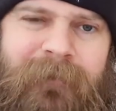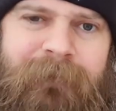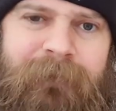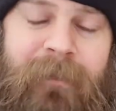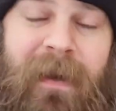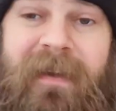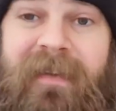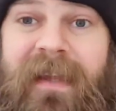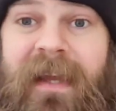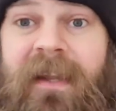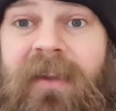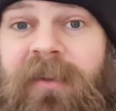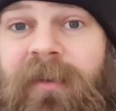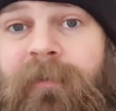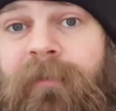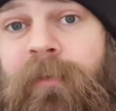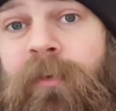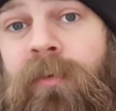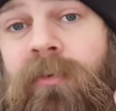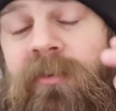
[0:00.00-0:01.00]
Managed to edit
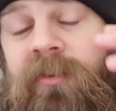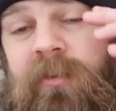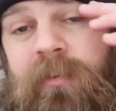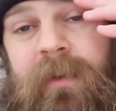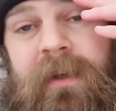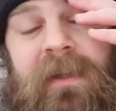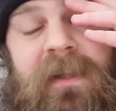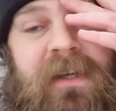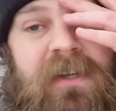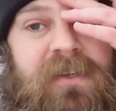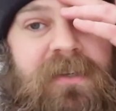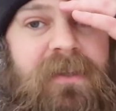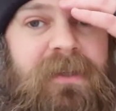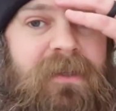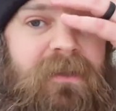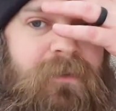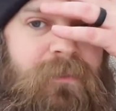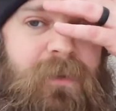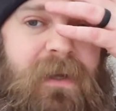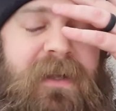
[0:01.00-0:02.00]
some photos as well,
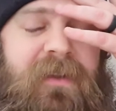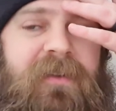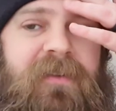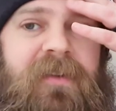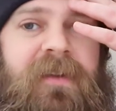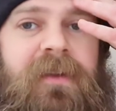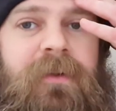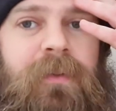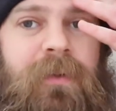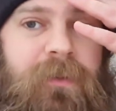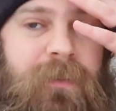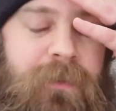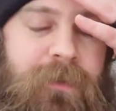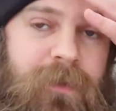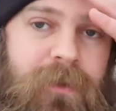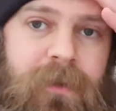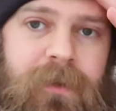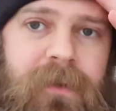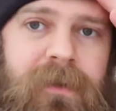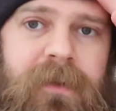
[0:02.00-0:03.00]
actually, on Wednesday, which was
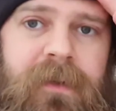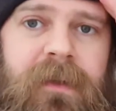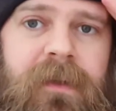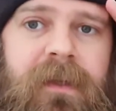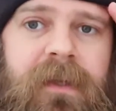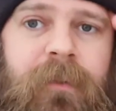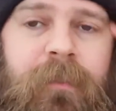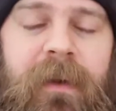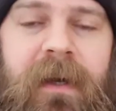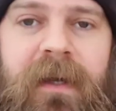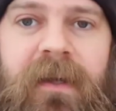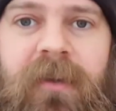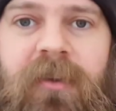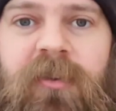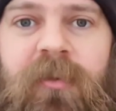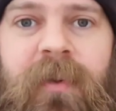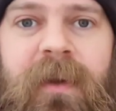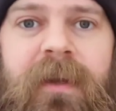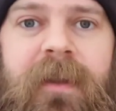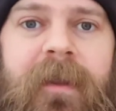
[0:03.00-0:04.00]
good. Get back in the
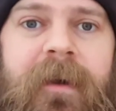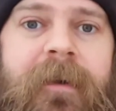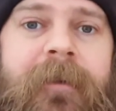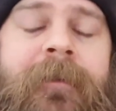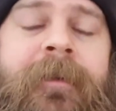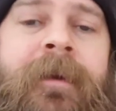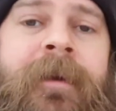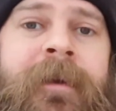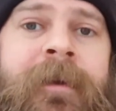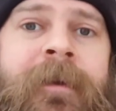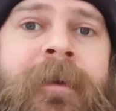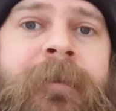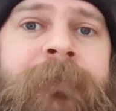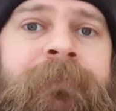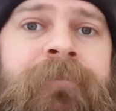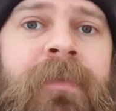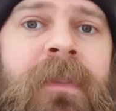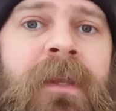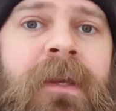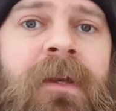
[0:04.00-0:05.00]
swing of that.
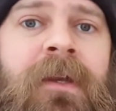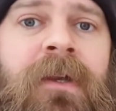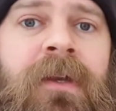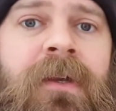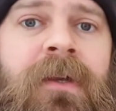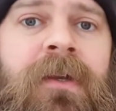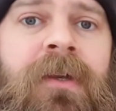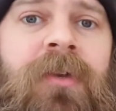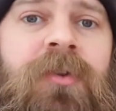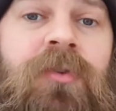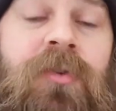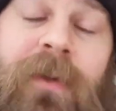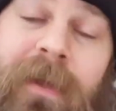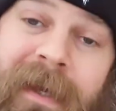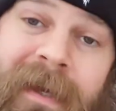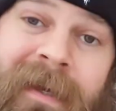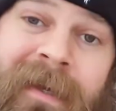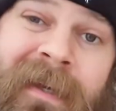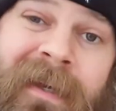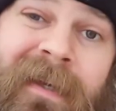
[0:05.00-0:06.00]
So
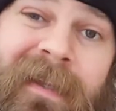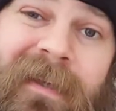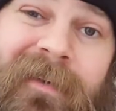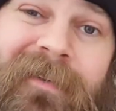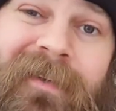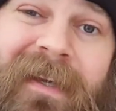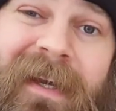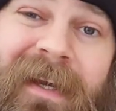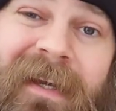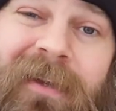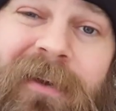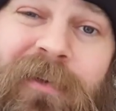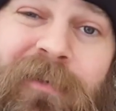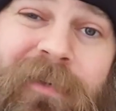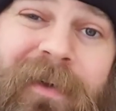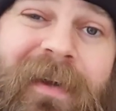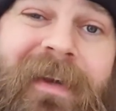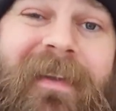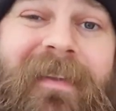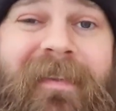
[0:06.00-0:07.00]
yeah, that's kind
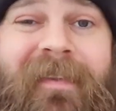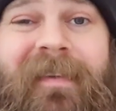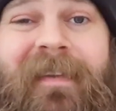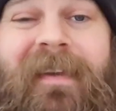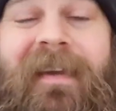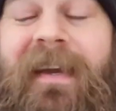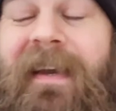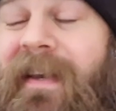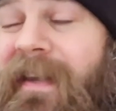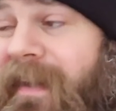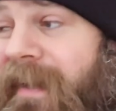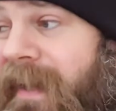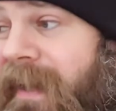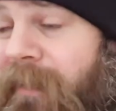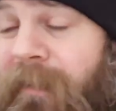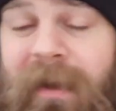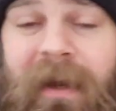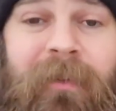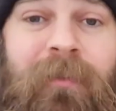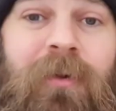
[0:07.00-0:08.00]
of it.
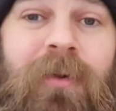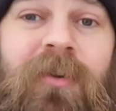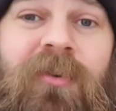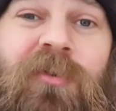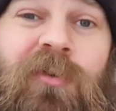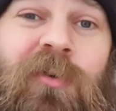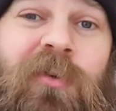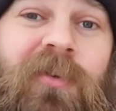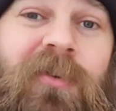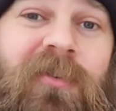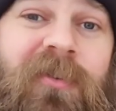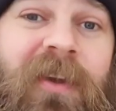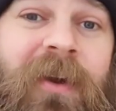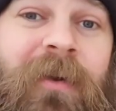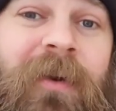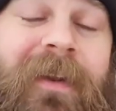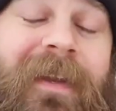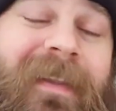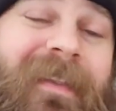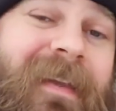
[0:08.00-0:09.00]
Anyway, I'm going to scoot just
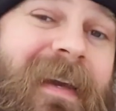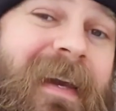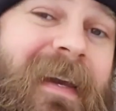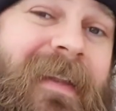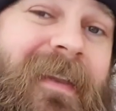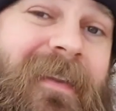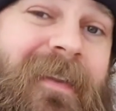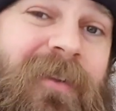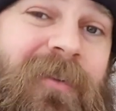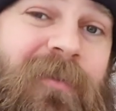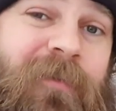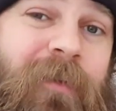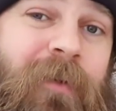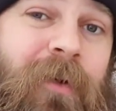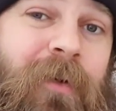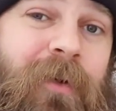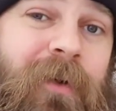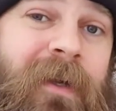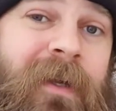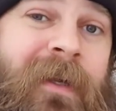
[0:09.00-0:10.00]
now. I need to edit this
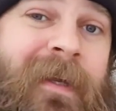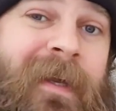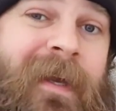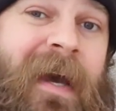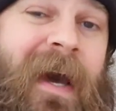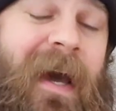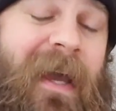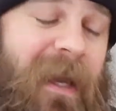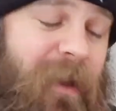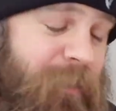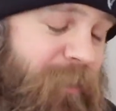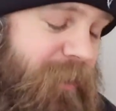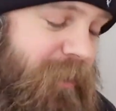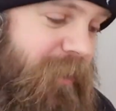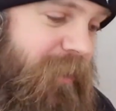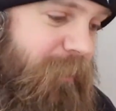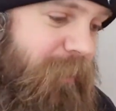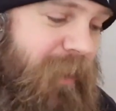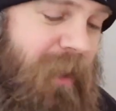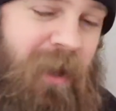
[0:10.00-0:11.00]
vlog. I am
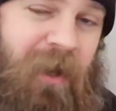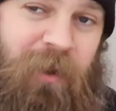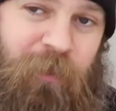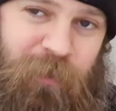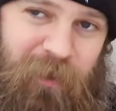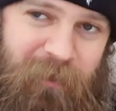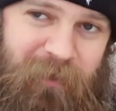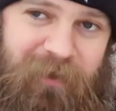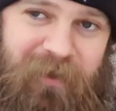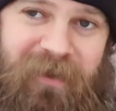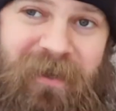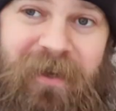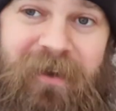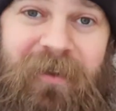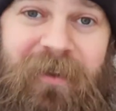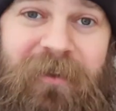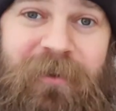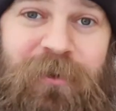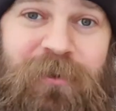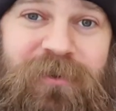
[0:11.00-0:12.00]
running a wee bit
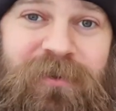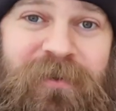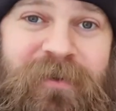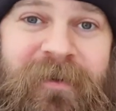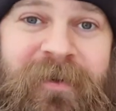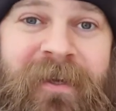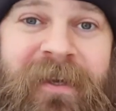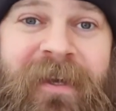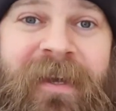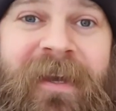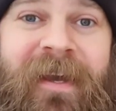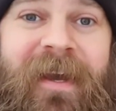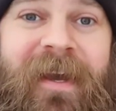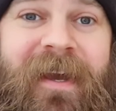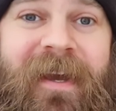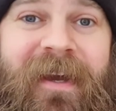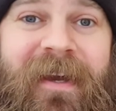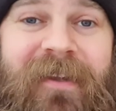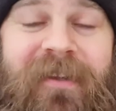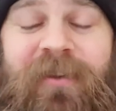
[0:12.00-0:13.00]
later than usual,
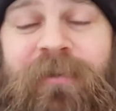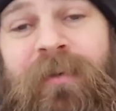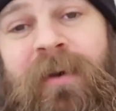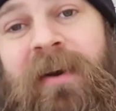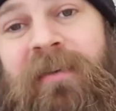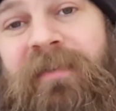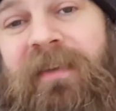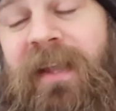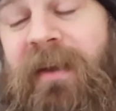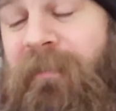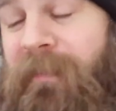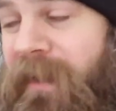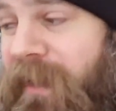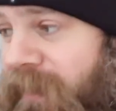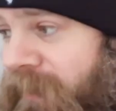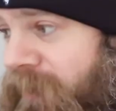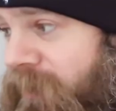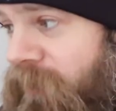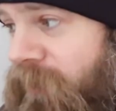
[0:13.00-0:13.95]
just for having that meeting.